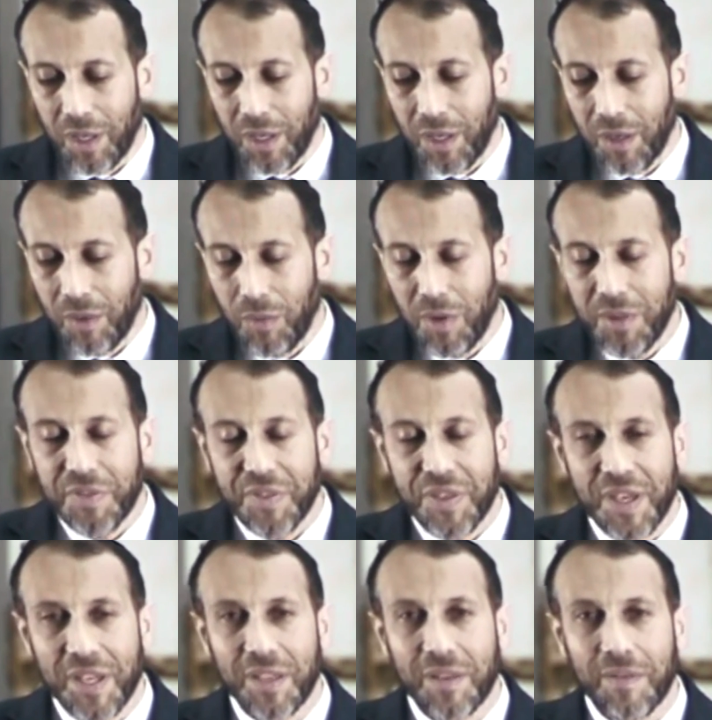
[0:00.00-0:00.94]
One
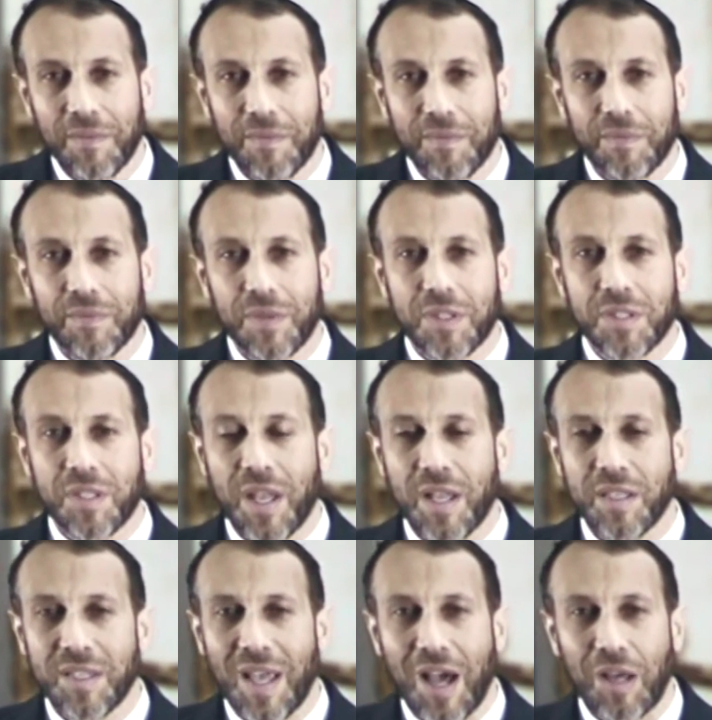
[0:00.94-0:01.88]
thing that stands
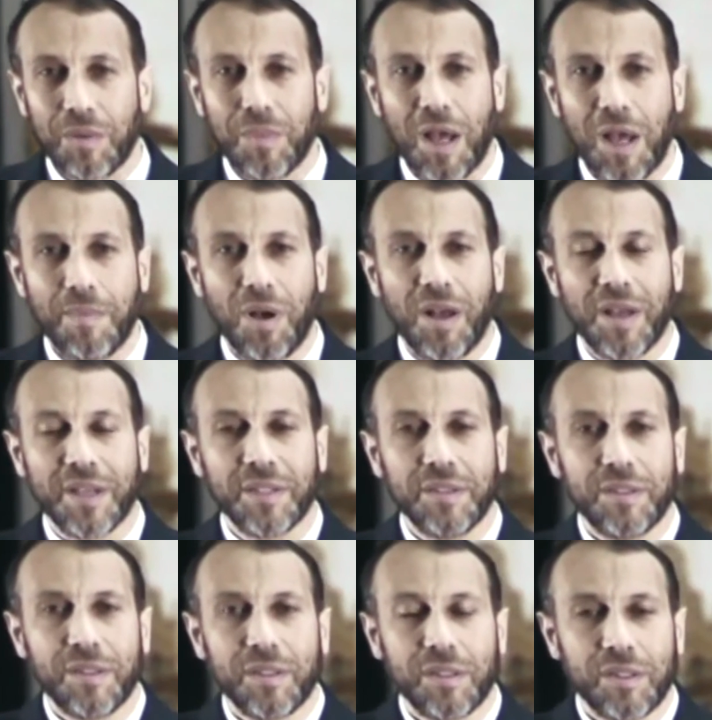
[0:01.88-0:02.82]
out in my mind
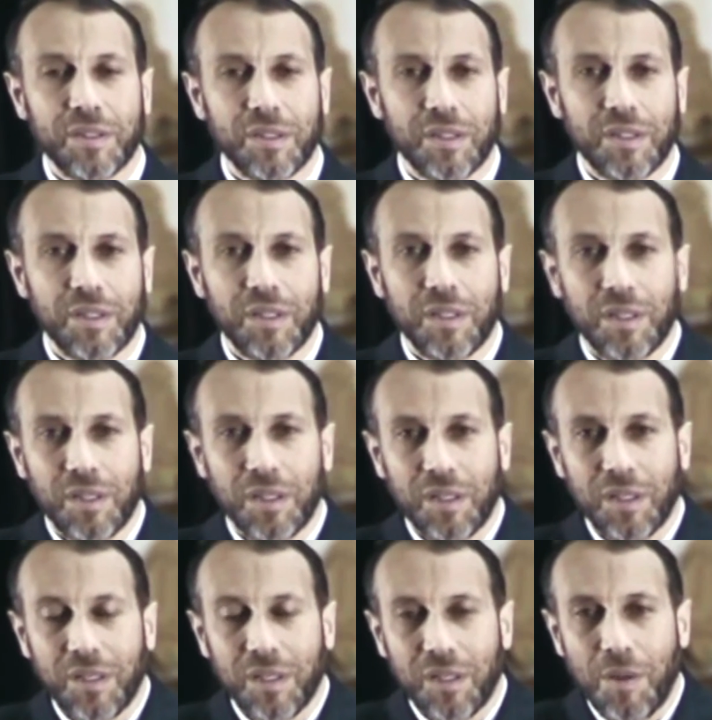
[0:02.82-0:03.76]

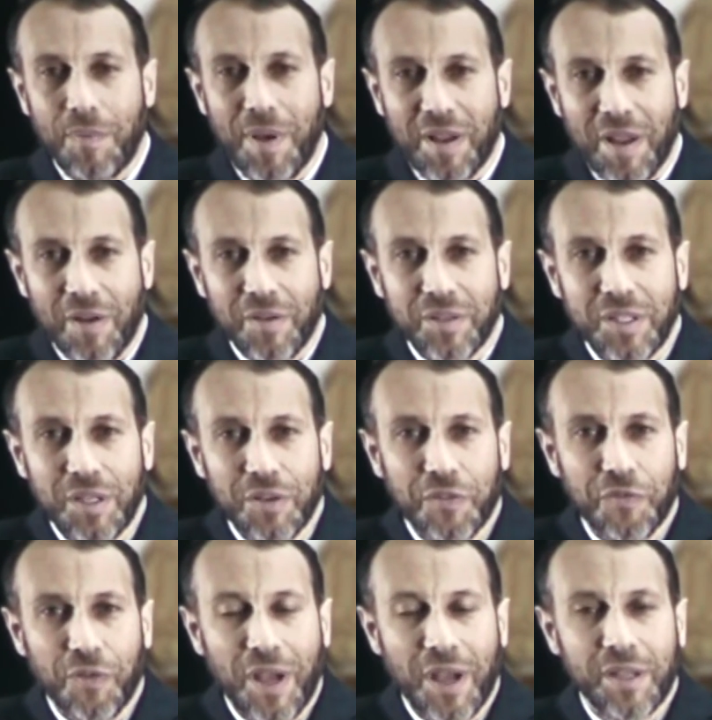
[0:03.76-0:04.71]
about our dear
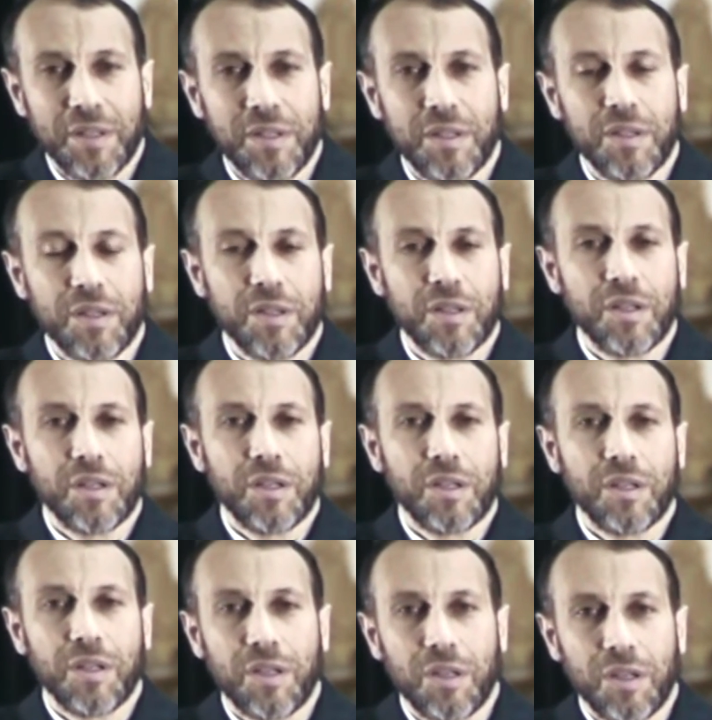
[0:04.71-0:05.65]
friend
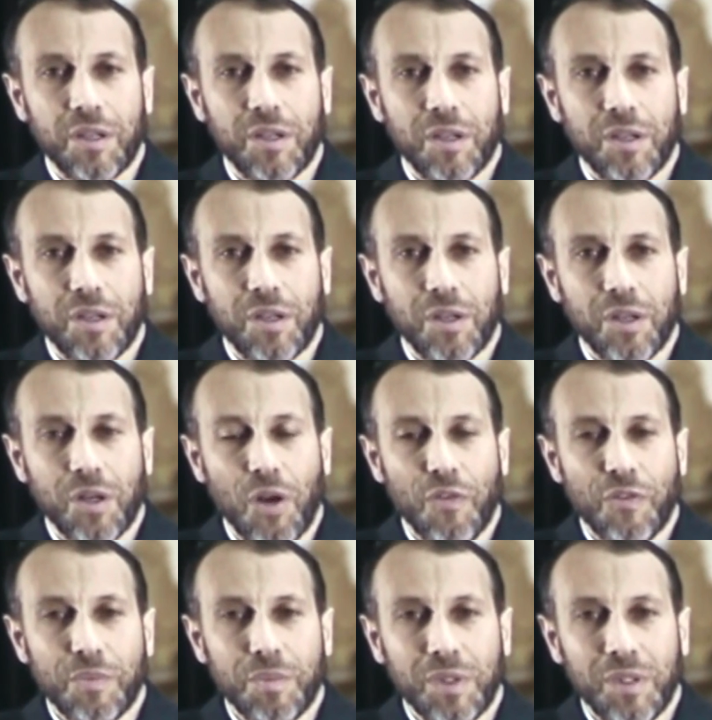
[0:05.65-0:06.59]
Irving
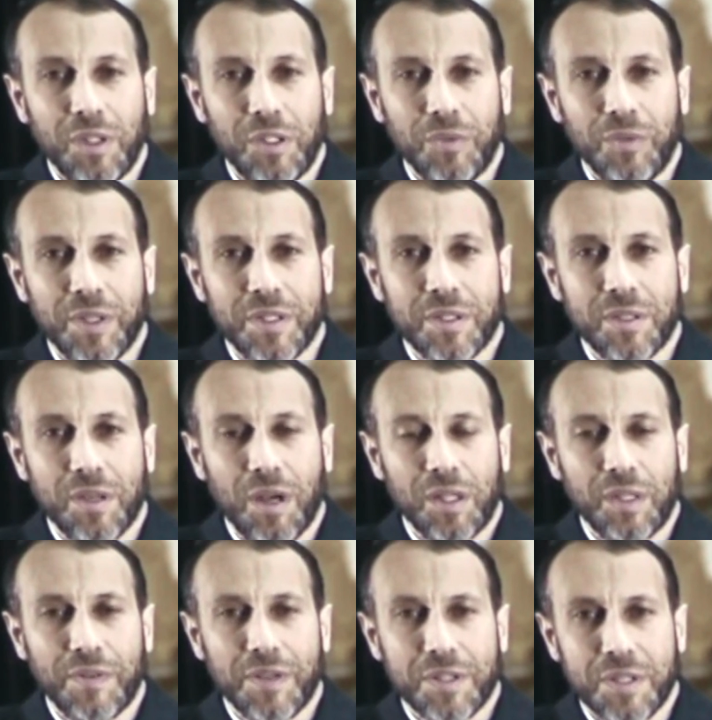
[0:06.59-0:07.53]
Malinowitz,
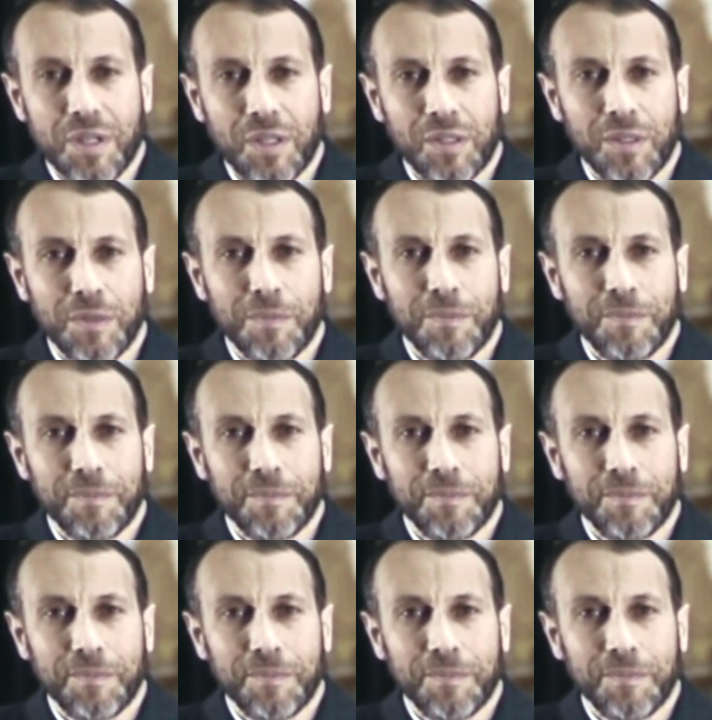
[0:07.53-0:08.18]
Alav Shalom,